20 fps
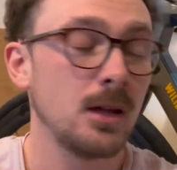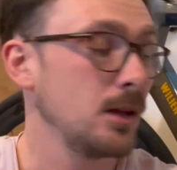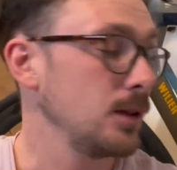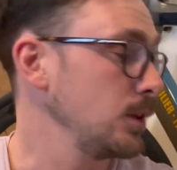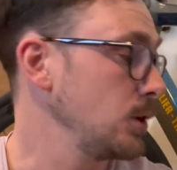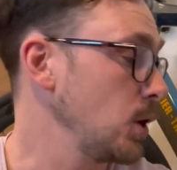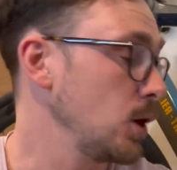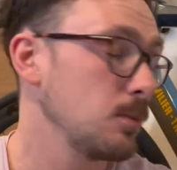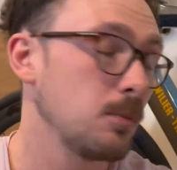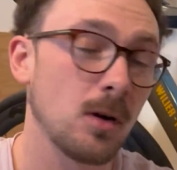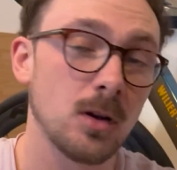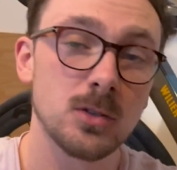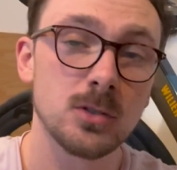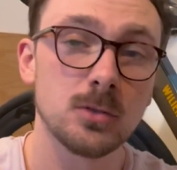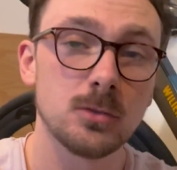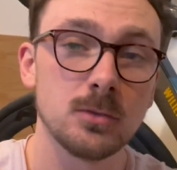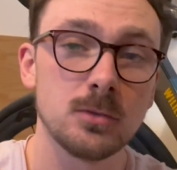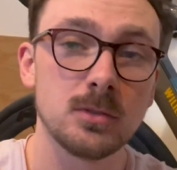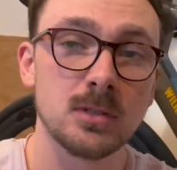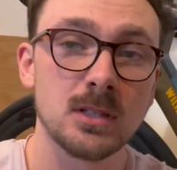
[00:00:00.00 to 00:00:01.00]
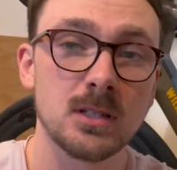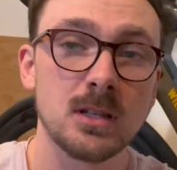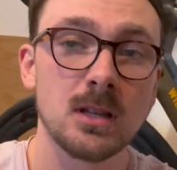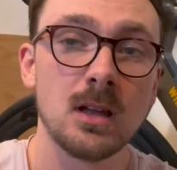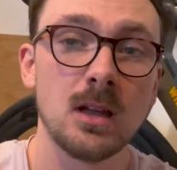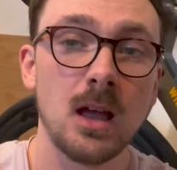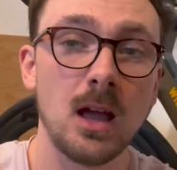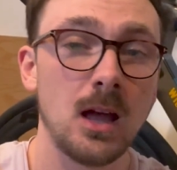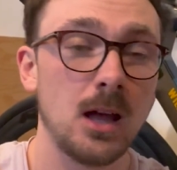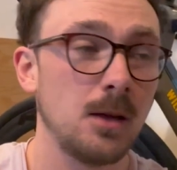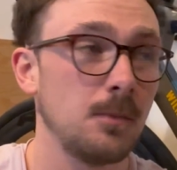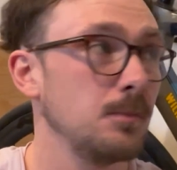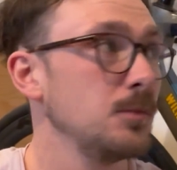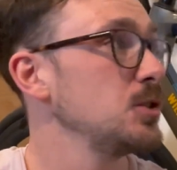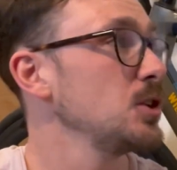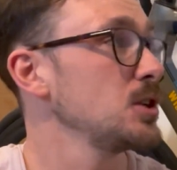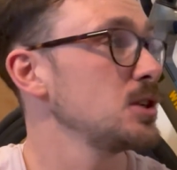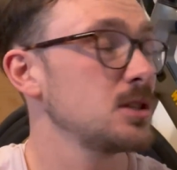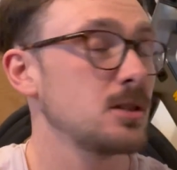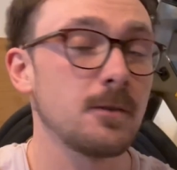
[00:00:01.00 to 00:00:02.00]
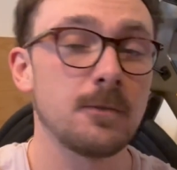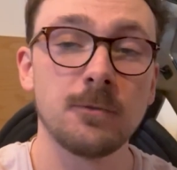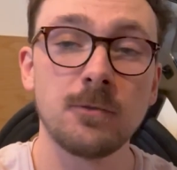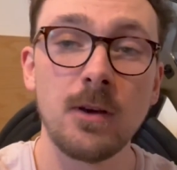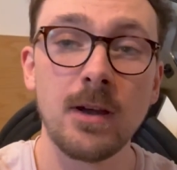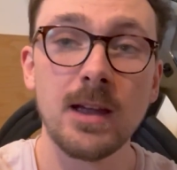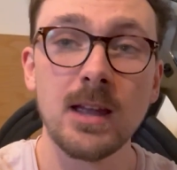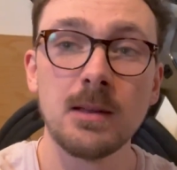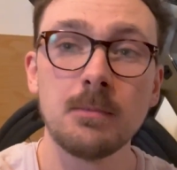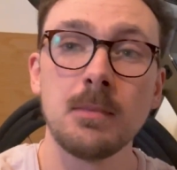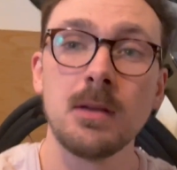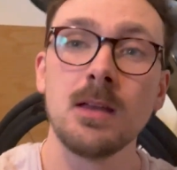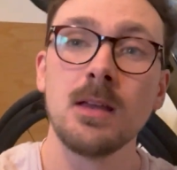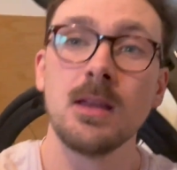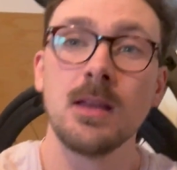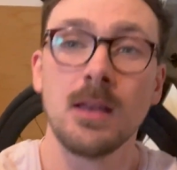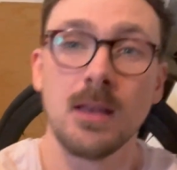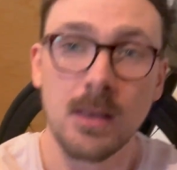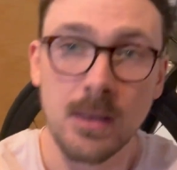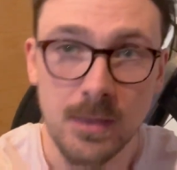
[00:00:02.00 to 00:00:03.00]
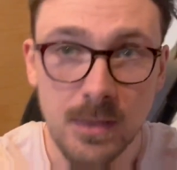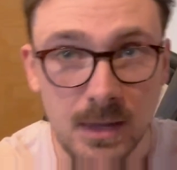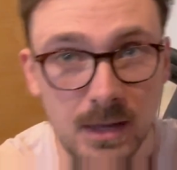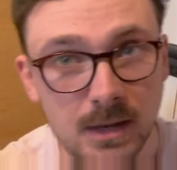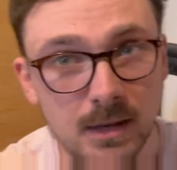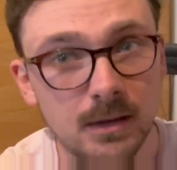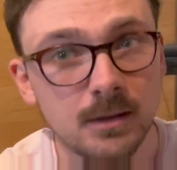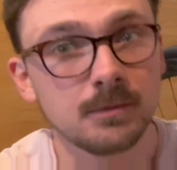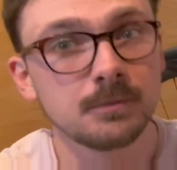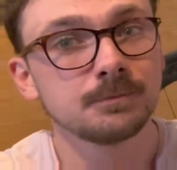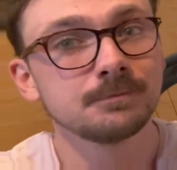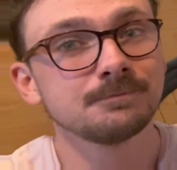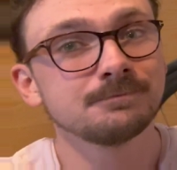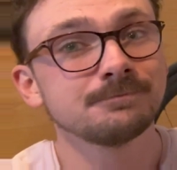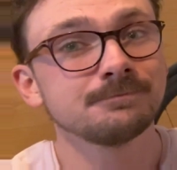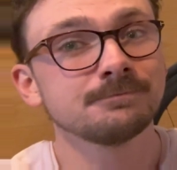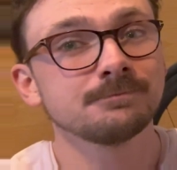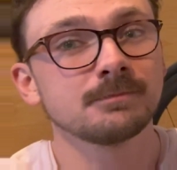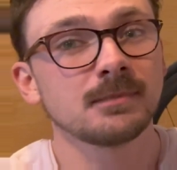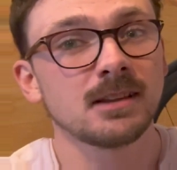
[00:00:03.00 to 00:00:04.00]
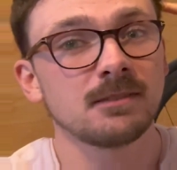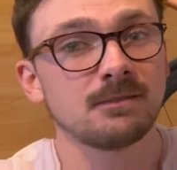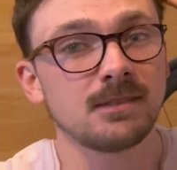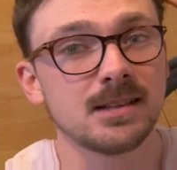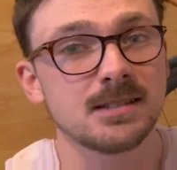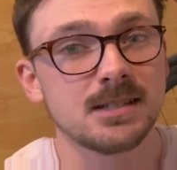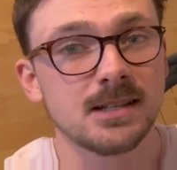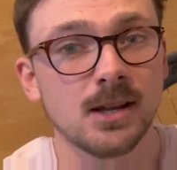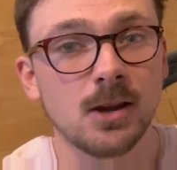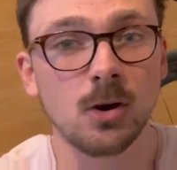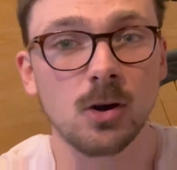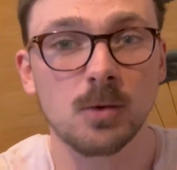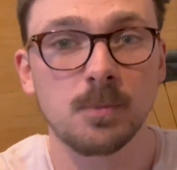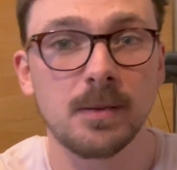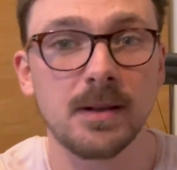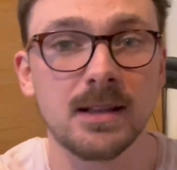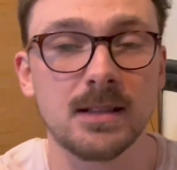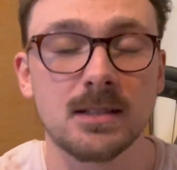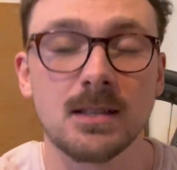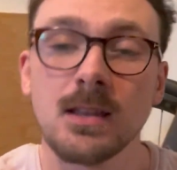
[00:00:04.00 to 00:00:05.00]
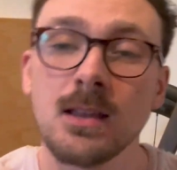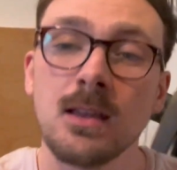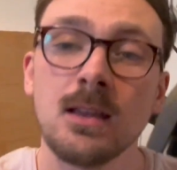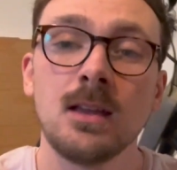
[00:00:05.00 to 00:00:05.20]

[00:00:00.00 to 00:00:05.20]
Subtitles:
no bottles, just the frame, the fancy cockpit,